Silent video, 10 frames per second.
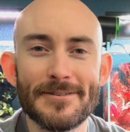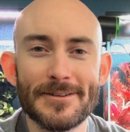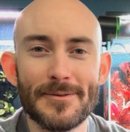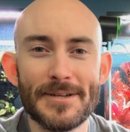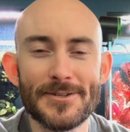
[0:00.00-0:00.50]
a
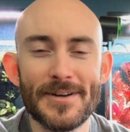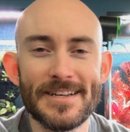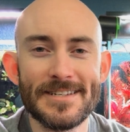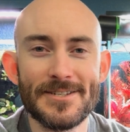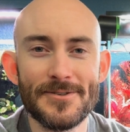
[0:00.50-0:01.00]
little bit
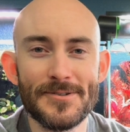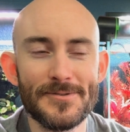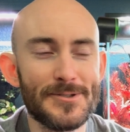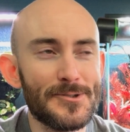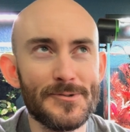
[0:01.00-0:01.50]
trying to
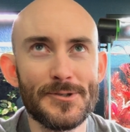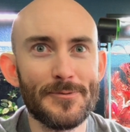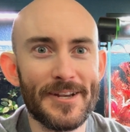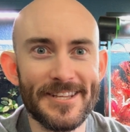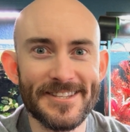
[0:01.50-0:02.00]
do too
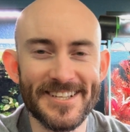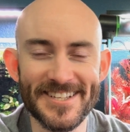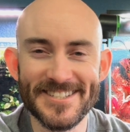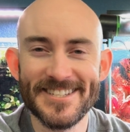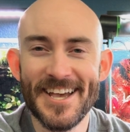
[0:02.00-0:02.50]
many
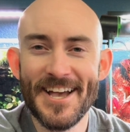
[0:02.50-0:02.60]
things.